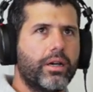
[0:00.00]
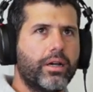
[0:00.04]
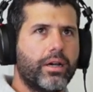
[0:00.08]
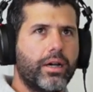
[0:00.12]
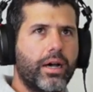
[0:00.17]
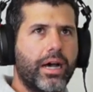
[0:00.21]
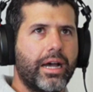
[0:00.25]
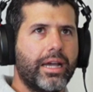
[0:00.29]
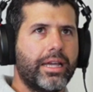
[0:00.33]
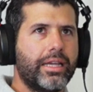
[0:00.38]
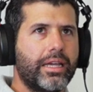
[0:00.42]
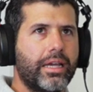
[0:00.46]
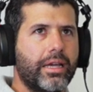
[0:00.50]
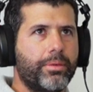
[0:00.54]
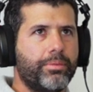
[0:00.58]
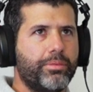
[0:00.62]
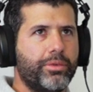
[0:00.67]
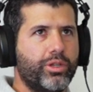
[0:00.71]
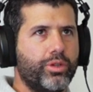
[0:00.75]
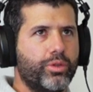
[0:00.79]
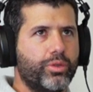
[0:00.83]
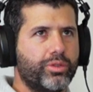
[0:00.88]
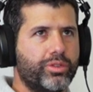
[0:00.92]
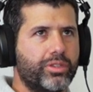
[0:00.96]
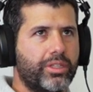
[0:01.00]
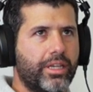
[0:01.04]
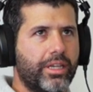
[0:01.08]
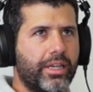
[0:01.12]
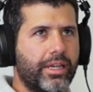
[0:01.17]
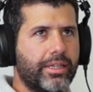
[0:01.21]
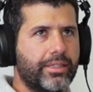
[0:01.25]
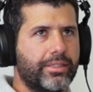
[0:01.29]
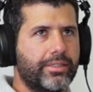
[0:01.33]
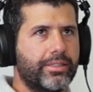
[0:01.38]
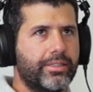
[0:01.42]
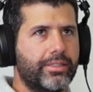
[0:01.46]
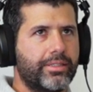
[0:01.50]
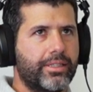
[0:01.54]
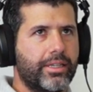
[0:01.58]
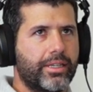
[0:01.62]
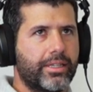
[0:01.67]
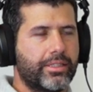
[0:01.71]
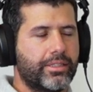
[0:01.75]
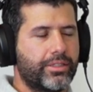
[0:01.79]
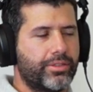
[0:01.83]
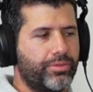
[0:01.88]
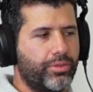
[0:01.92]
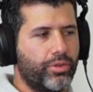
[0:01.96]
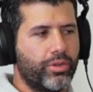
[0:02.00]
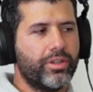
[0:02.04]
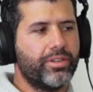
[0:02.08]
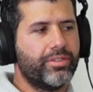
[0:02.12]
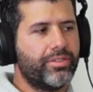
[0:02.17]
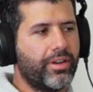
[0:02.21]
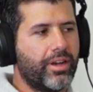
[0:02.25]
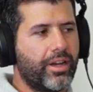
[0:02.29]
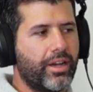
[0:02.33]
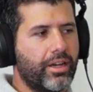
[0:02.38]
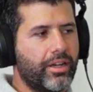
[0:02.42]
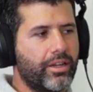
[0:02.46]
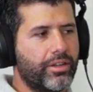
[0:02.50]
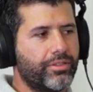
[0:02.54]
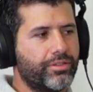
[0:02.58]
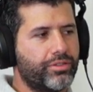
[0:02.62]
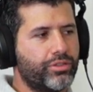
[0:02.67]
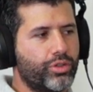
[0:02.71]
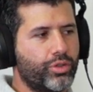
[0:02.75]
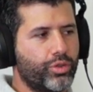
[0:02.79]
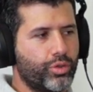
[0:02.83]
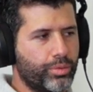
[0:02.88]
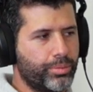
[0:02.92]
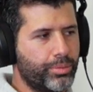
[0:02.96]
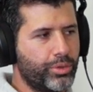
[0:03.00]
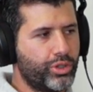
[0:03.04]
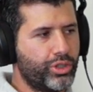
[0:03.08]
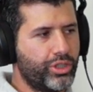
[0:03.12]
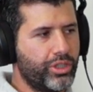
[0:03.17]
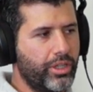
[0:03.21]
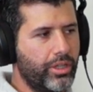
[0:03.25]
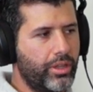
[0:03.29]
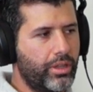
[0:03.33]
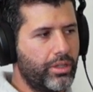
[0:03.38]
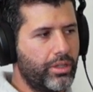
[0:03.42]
I am using a 645 Terumo sheath.